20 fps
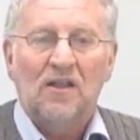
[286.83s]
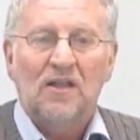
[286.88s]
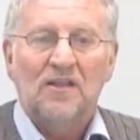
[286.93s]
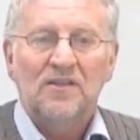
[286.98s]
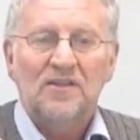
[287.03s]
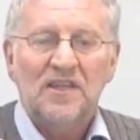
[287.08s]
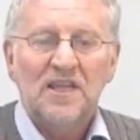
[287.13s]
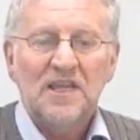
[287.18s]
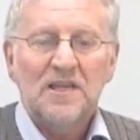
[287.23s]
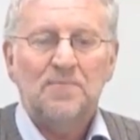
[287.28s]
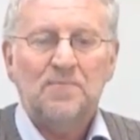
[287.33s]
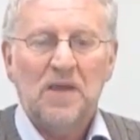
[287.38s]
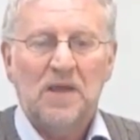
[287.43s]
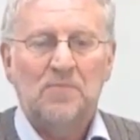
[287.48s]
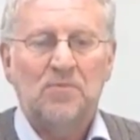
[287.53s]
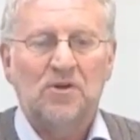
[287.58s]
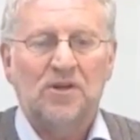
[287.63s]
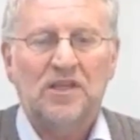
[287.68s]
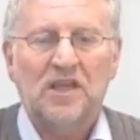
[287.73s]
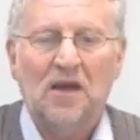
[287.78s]
need
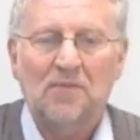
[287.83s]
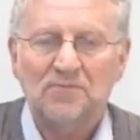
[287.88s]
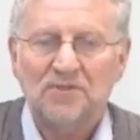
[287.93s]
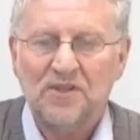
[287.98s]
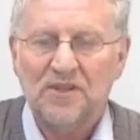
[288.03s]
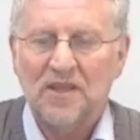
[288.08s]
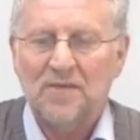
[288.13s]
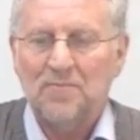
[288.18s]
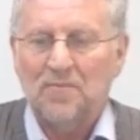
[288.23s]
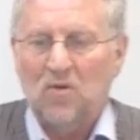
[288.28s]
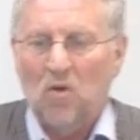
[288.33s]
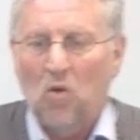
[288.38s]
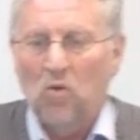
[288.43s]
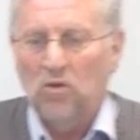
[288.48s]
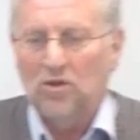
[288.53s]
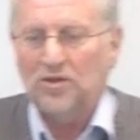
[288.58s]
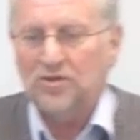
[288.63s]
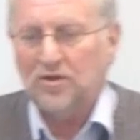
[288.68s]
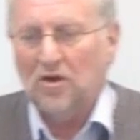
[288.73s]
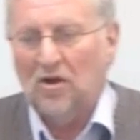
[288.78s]
people to come to them
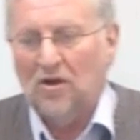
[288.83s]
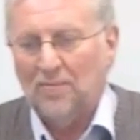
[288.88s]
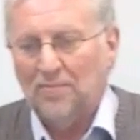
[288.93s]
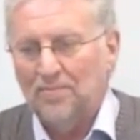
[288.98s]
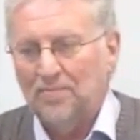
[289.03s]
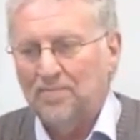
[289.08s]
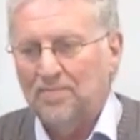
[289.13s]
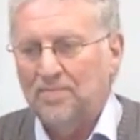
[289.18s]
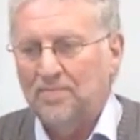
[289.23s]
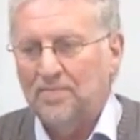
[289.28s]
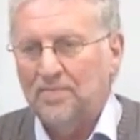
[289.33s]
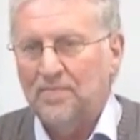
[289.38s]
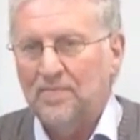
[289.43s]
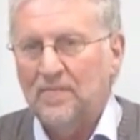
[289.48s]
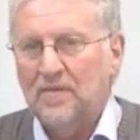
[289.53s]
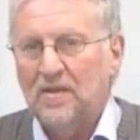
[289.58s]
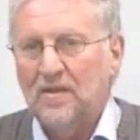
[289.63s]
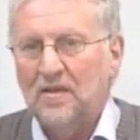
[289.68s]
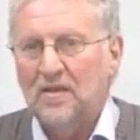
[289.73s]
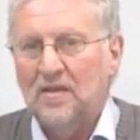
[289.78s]
all the time.
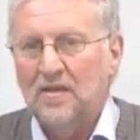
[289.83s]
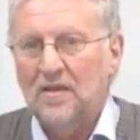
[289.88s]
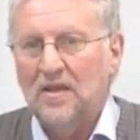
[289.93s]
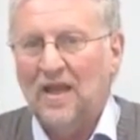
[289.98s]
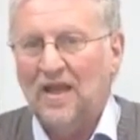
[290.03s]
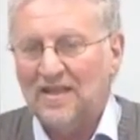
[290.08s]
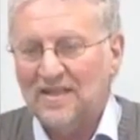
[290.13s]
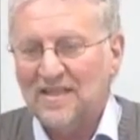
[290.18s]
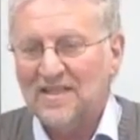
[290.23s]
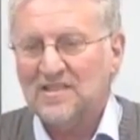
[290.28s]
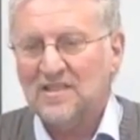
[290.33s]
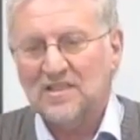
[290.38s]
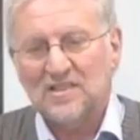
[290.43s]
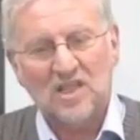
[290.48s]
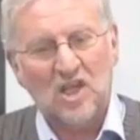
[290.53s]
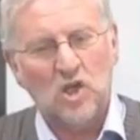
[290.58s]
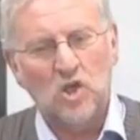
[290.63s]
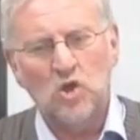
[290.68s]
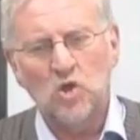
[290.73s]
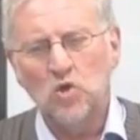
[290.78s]
And yes, it's
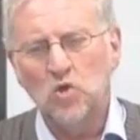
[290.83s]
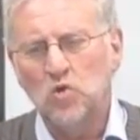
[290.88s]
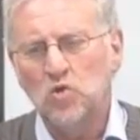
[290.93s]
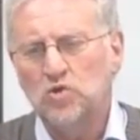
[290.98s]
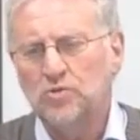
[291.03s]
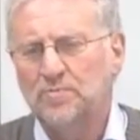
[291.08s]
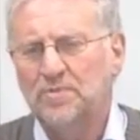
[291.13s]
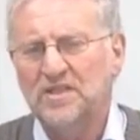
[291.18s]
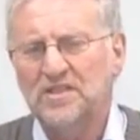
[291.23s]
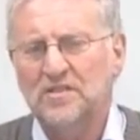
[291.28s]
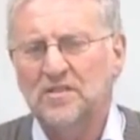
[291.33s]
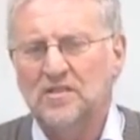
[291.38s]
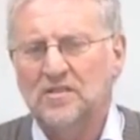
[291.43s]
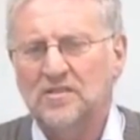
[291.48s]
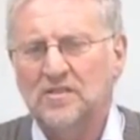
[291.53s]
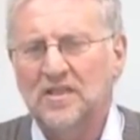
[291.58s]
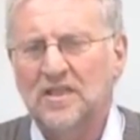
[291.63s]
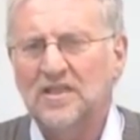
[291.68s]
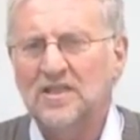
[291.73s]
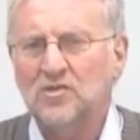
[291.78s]
huge
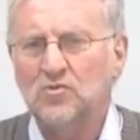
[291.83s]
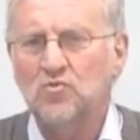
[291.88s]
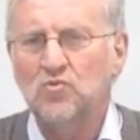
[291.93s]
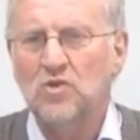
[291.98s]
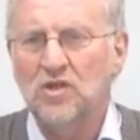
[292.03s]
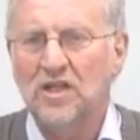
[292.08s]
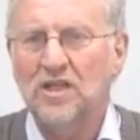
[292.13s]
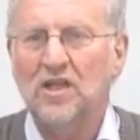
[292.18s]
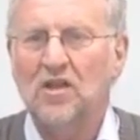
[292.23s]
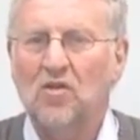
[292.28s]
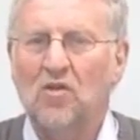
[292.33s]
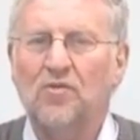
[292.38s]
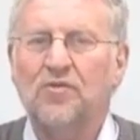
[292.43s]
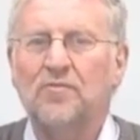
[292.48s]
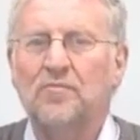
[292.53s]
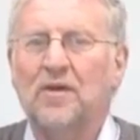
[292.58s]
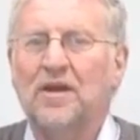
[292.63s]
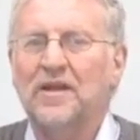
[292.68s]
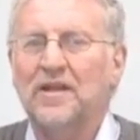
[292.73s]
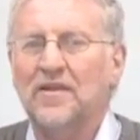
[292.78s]
business. It is really a lot
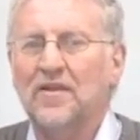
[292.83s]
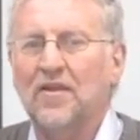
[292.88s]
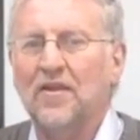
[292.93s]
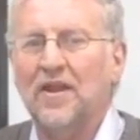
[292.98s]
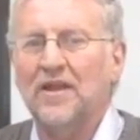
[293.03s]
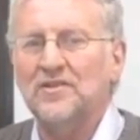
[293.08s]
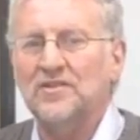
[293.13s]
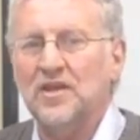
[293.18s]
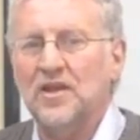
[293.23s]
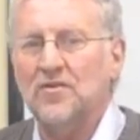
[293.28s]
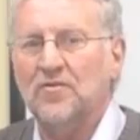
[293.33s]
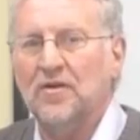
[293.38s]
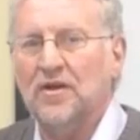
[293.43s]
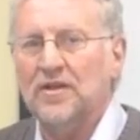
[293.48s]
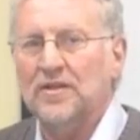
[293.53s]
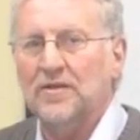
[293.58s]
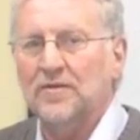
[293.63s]
of money that they generate.